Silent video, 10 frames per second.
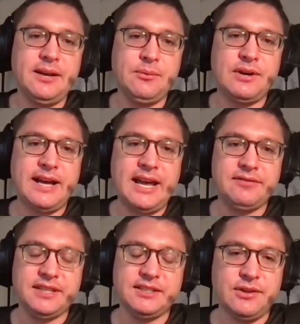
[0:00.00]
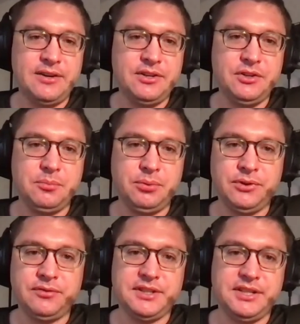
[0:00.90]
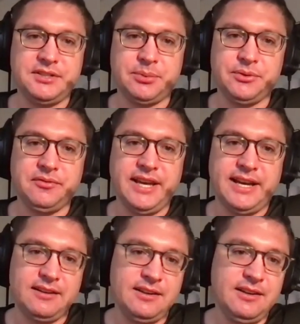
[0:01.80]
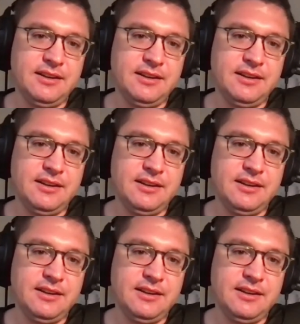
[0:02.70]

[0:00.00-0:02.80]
day we'll have it. So how do you prove or disprove that?